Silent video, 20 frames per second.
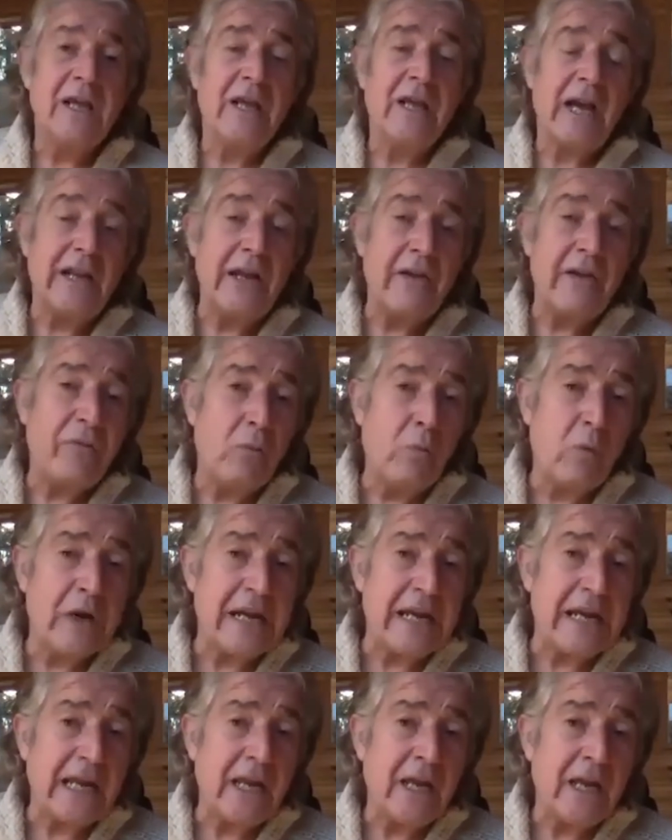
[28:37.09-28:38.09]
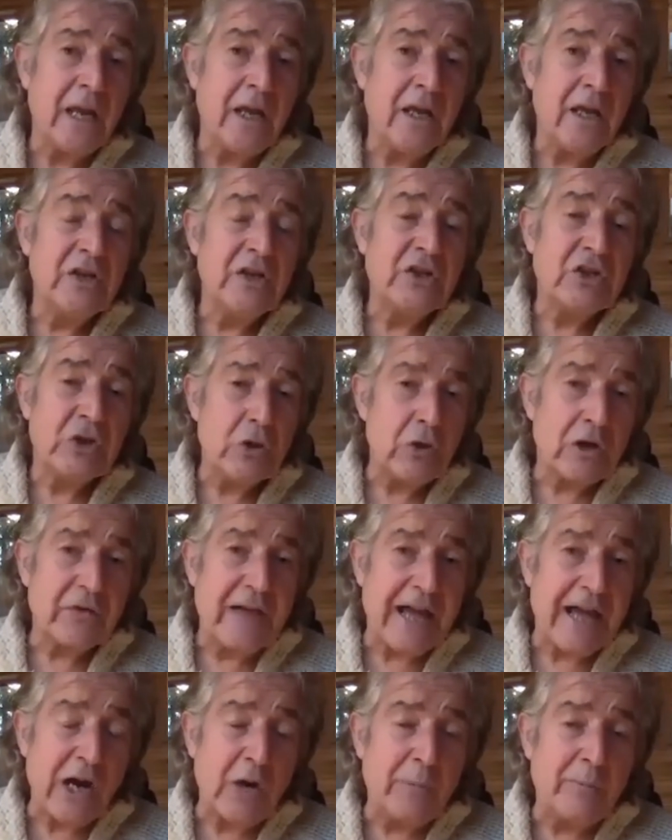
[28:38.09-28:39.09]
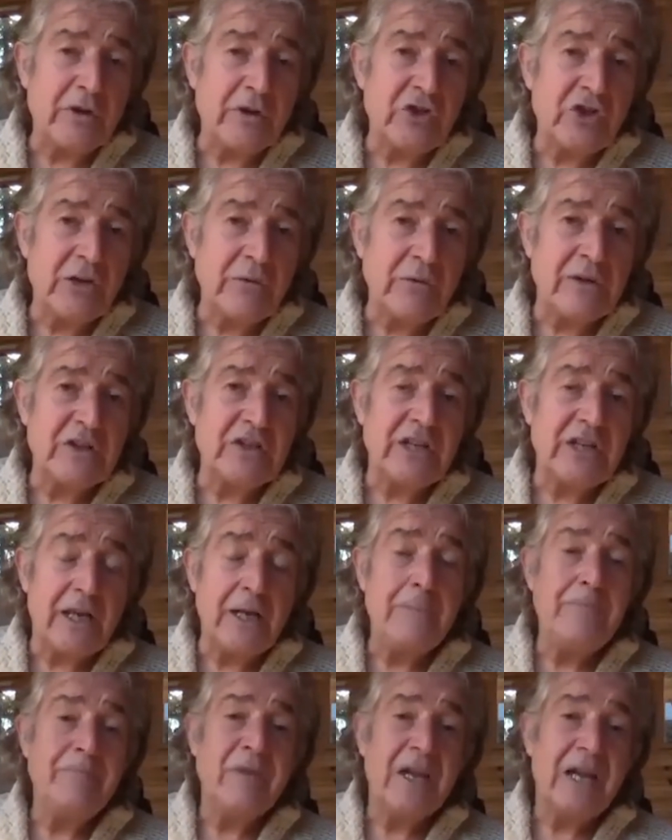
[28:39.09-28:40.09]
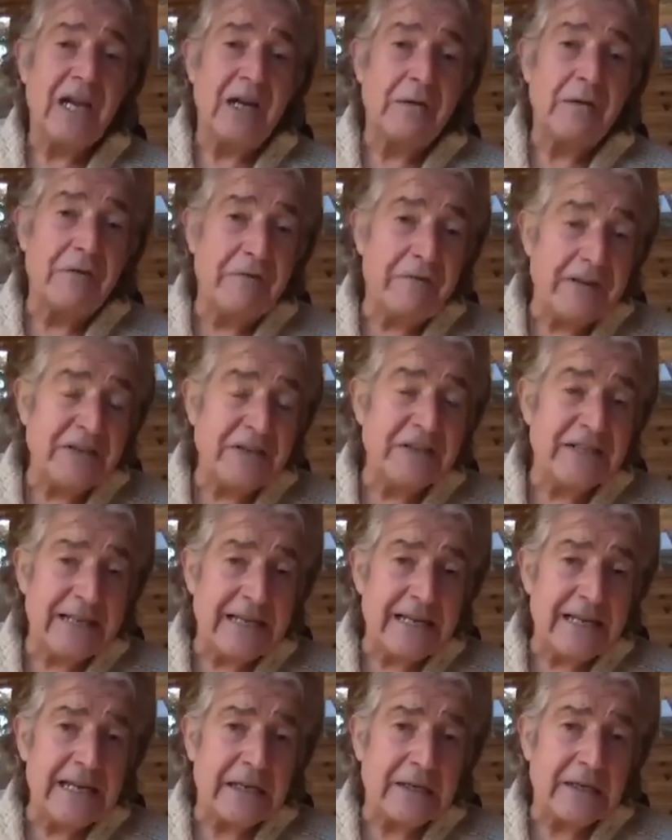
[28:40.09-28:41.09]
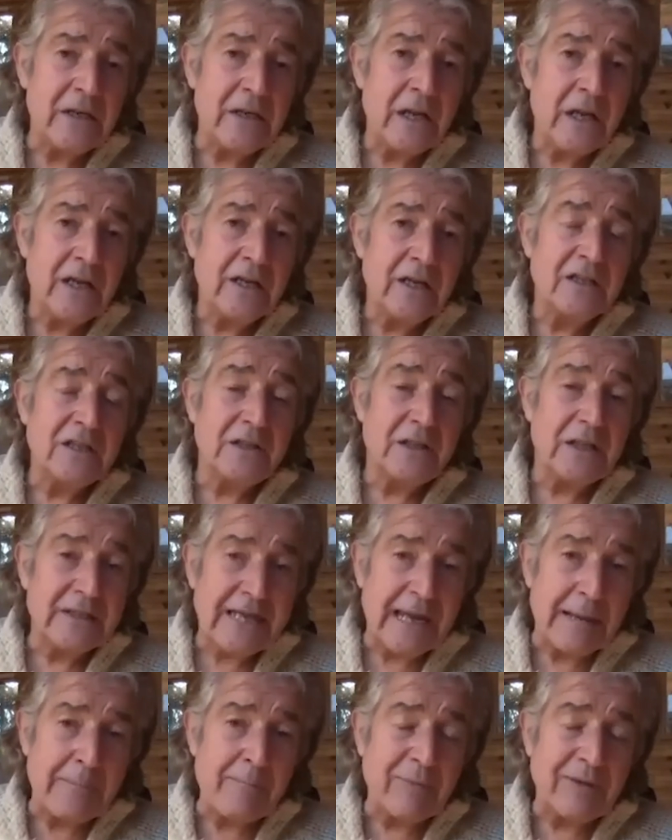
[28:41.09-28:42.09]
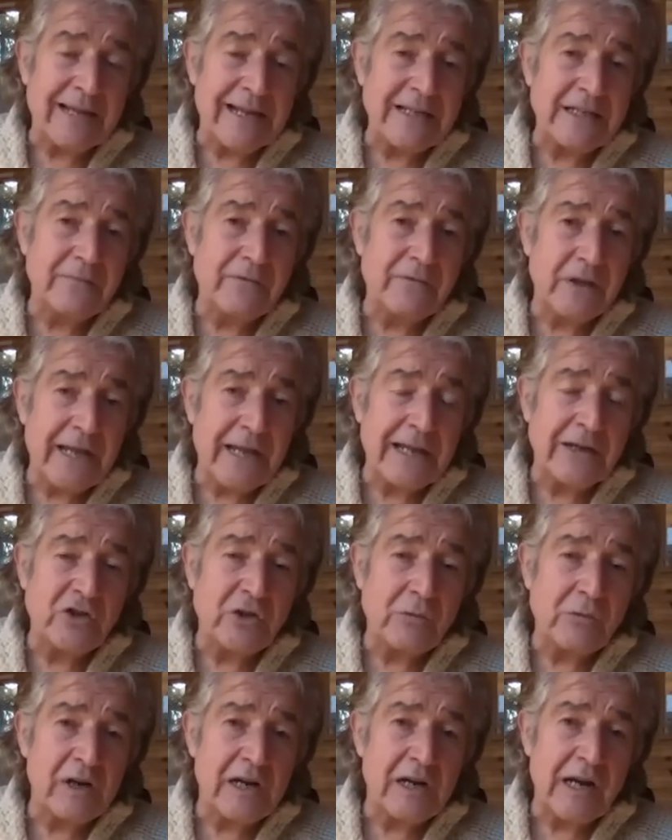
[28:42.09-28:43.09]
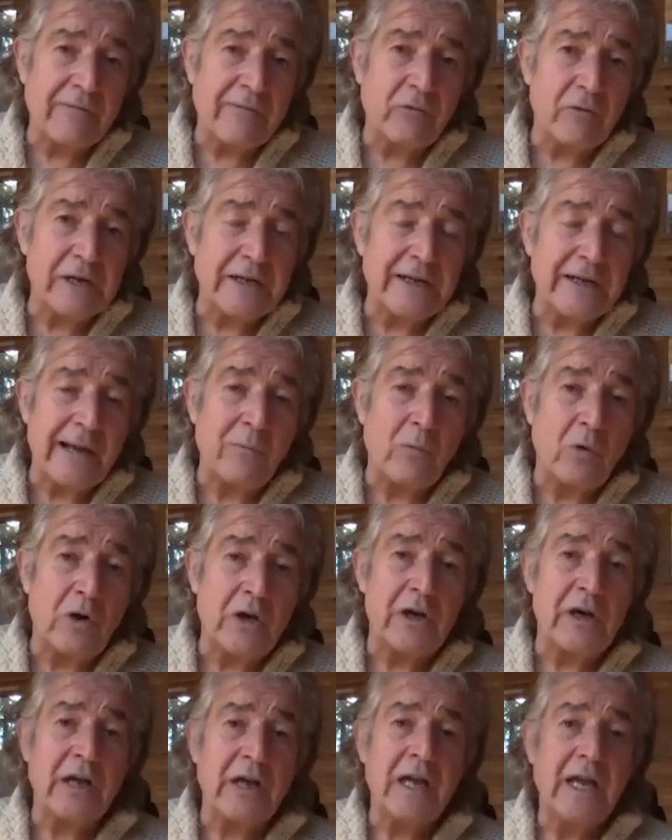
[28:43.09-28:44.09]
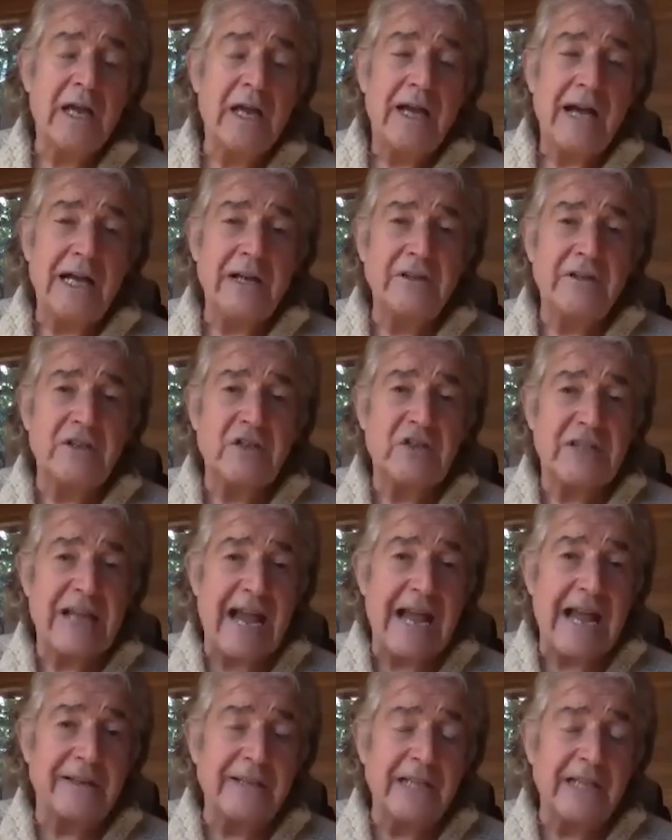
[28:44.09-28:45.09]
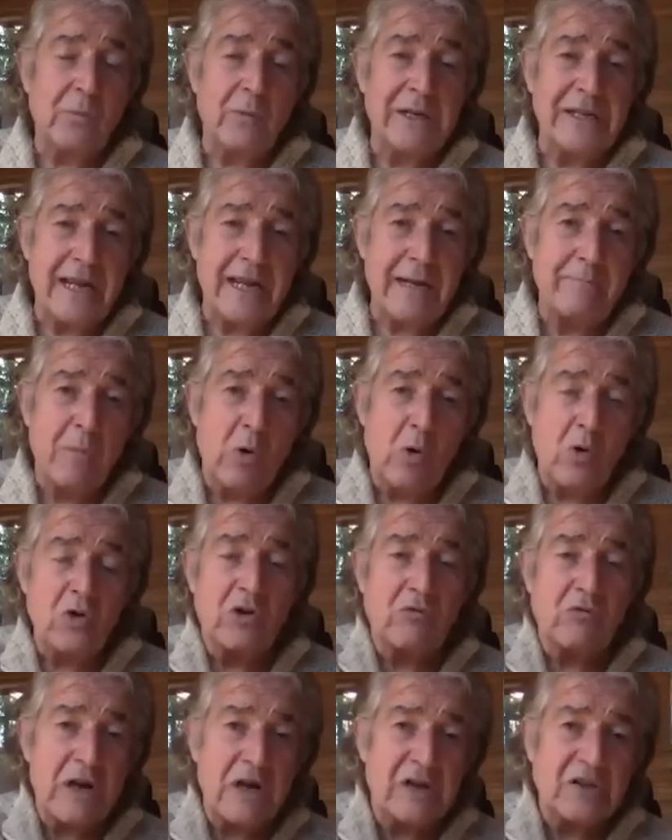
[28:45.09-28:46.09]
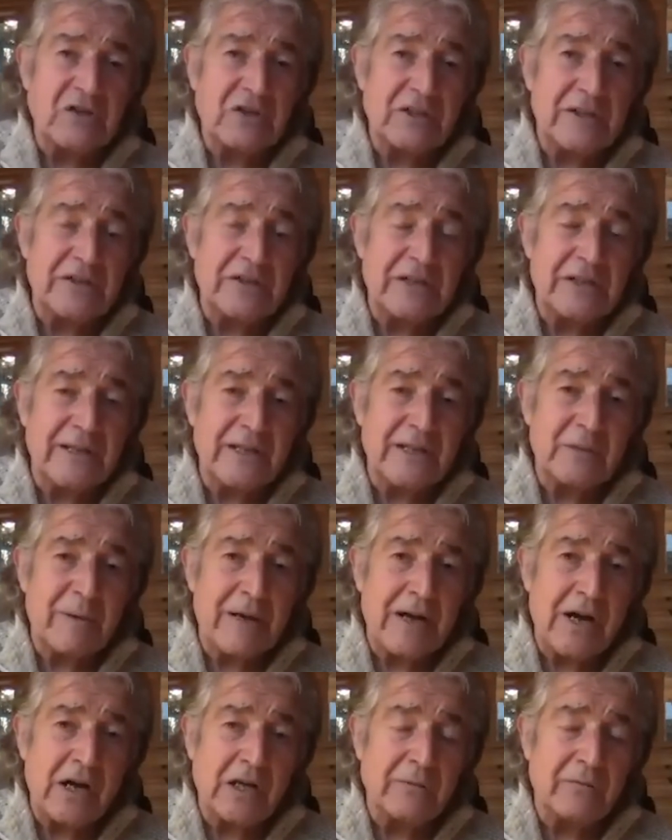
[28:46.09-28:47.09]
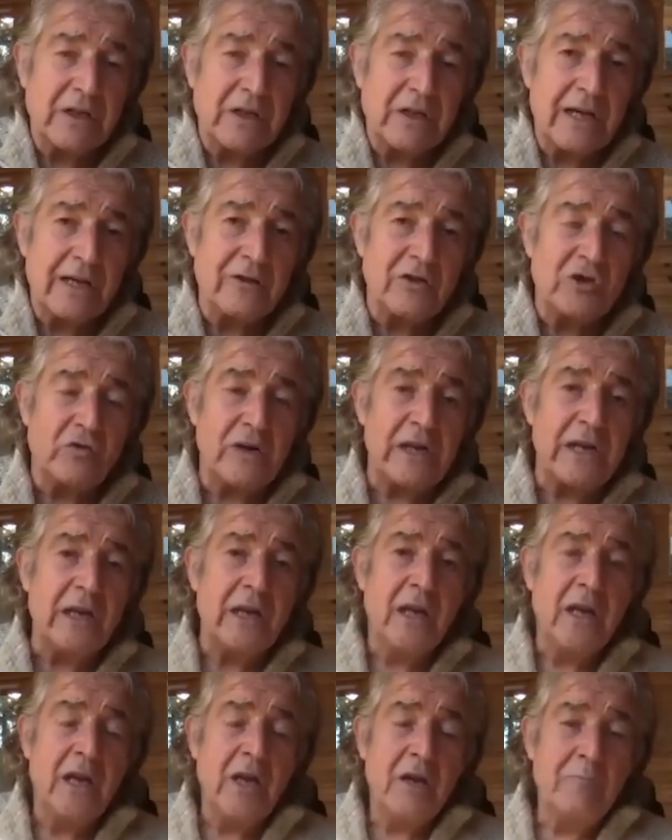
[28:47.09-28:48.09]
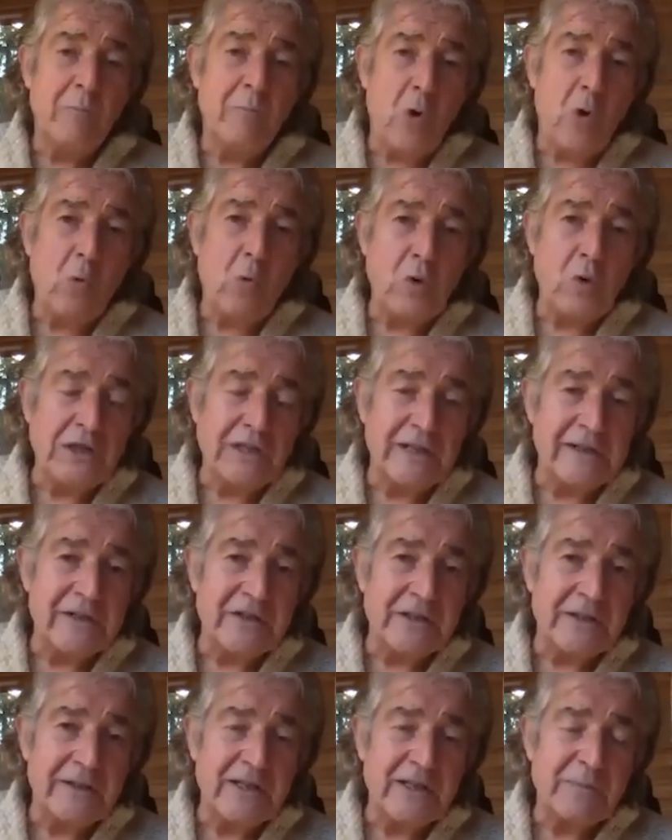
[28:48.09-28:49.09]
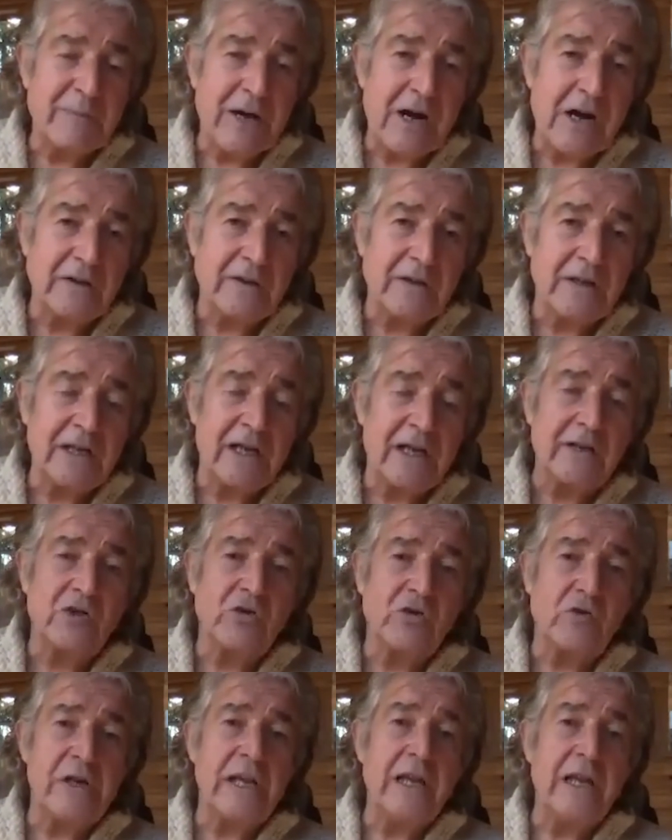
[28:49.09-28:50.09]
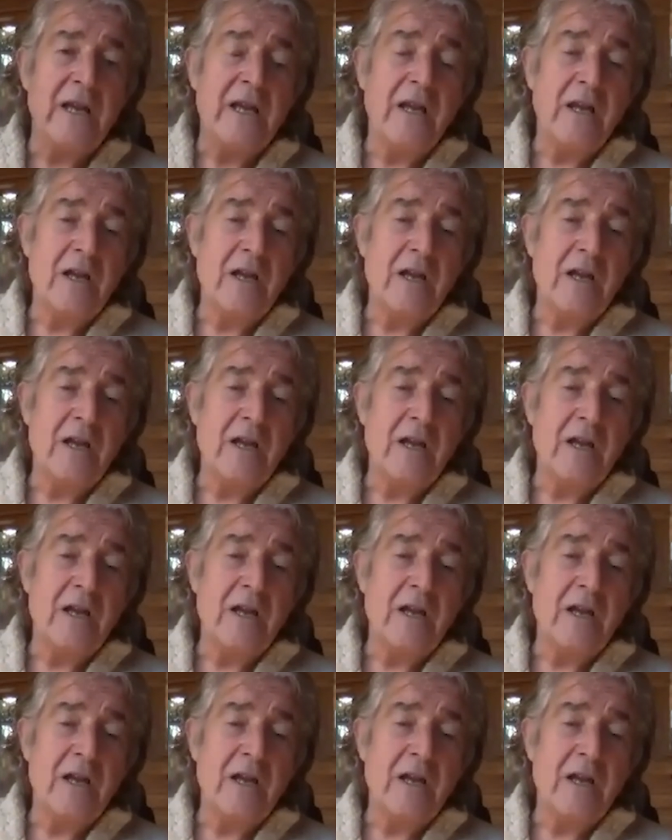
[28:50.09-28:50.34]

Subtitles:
And if we took that opportunity and fitted it in to the template of the Nature Recovery Network, understanding that we need more grasslands in this part of the country, more woodlands in this part of the country,